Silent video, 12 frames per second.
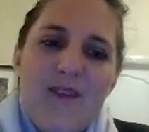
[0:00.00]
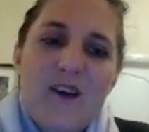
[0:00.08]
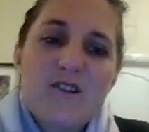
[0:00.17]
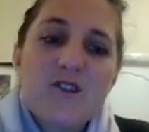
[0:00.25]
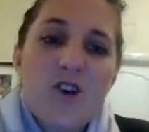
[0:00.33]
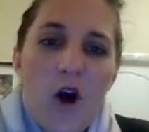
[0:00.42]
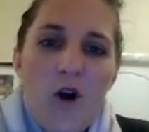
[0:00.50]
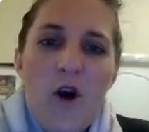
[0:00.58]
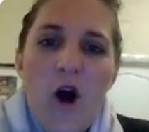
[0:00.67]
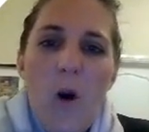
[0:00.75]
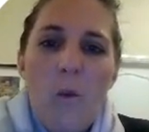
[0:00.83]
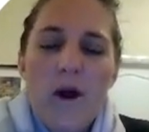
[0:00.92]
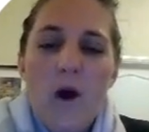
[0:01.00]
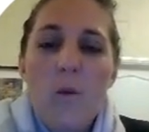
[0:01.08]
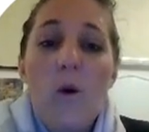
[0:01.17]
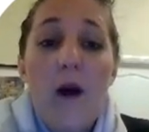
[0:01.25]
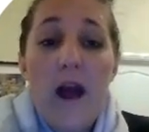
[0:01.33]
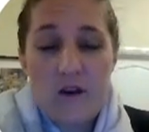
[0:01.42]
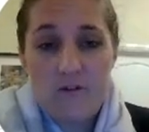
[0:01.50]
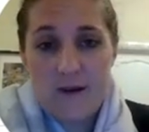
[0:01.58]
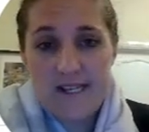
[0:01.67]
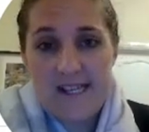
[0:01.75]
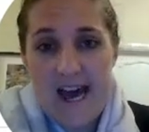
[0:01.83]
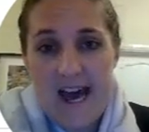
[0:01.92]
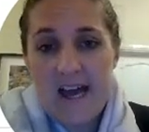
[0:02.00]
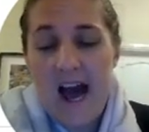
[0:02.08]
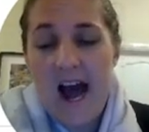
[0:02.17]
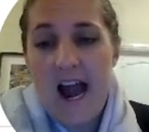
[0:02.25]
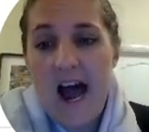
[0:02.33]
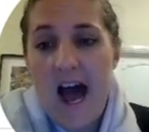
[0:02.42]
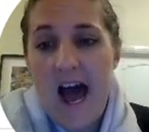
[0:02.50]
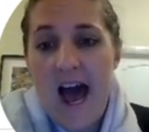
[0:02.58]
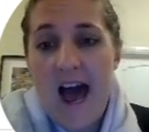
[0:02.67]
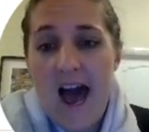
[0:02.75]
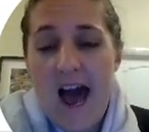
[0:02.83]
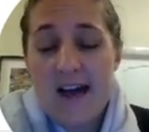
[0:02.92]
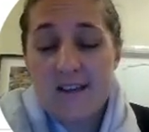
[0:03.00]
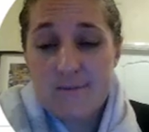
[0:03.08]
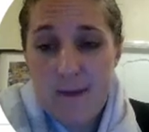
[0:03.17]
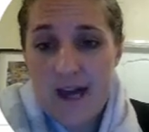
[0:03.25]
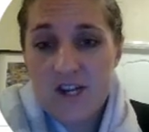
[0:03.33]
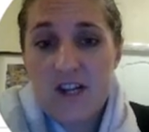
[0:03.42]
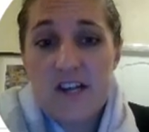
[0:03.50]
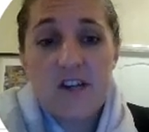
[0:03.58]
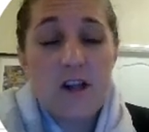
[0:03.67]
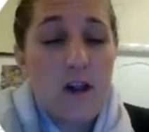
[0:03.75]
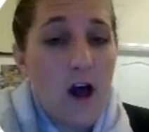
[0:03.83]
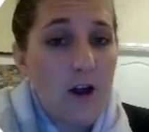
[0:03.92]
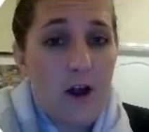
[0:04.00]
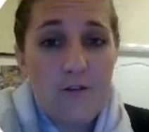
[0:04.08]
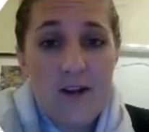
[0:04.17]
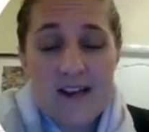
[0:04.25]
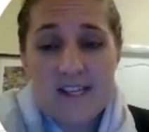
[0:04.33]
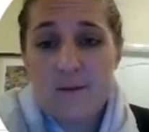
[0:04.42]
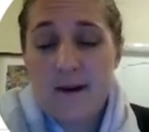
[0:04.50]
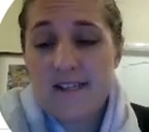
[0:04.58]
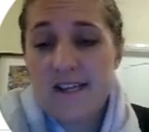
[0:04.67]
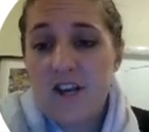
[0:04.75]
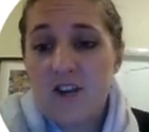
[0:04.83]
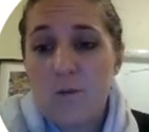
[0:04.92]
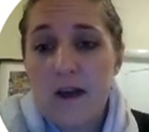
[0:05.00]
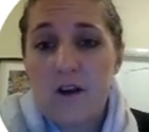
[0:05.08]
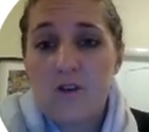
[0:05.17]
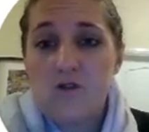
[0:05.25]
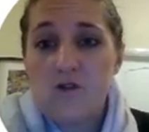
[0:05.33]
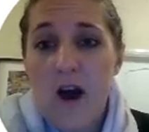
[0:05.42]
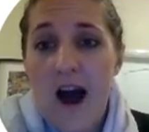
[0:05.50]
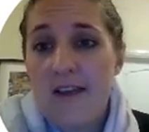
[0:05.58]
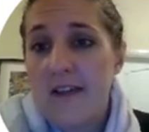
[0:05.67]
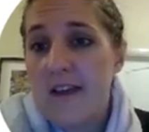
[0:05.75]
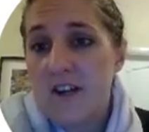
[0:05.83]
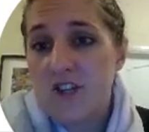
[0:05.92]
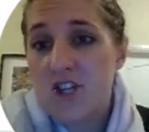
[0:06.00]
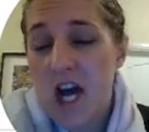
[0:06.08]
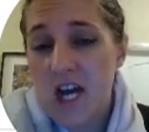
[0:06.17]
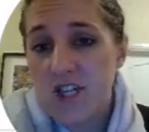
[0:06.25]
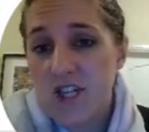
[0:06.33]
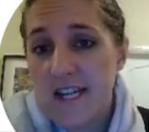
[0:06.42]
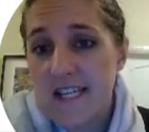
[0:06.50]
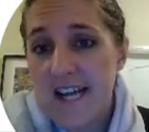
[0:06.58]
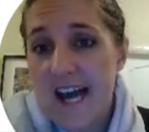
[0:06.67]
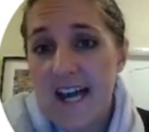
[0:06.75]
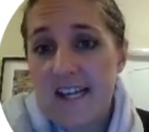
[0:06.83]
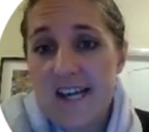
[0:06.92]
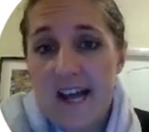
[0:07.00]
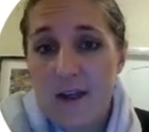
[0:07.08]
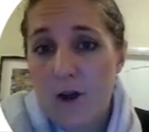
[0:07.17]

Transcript: So what I will end off by saying, as mentioned, there's a lot of customization we can do other than just changing the date and the